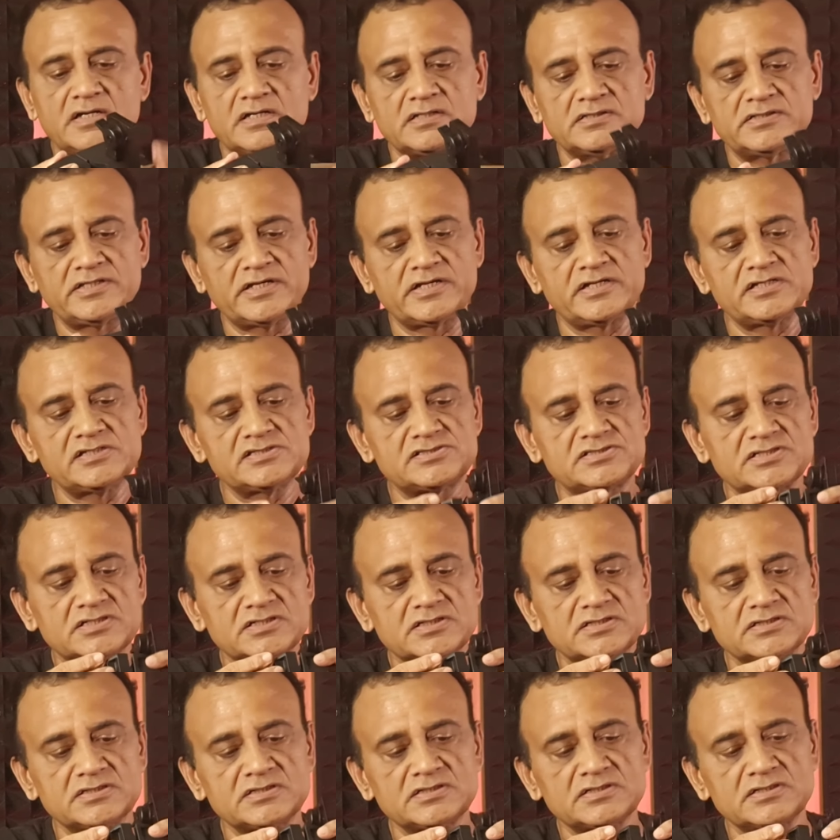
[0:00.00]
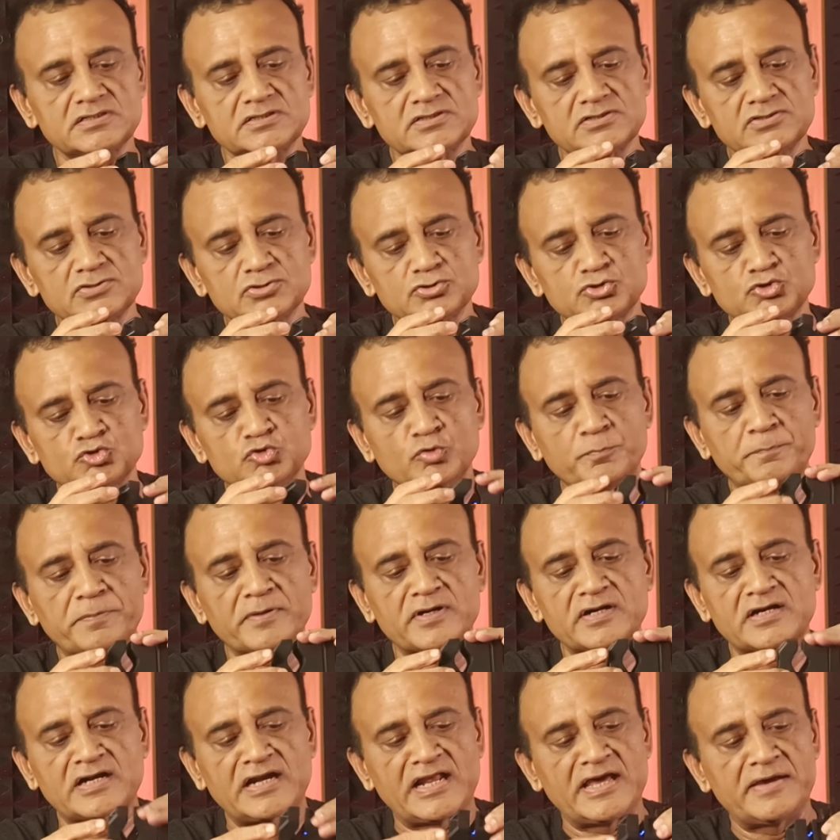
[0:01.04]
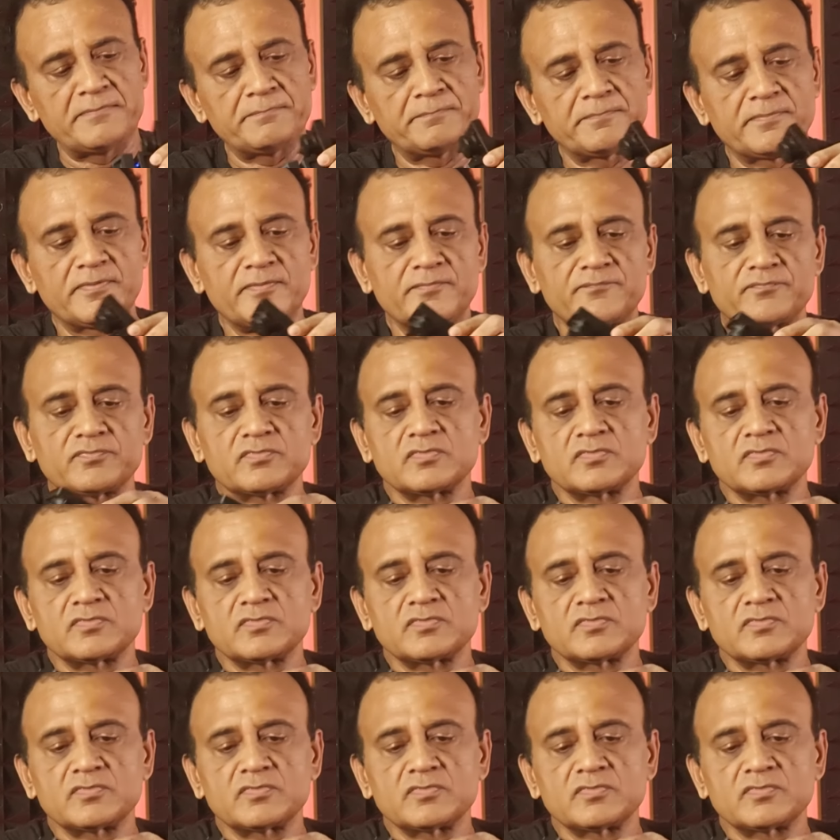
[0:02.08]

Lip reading: there is a super clamp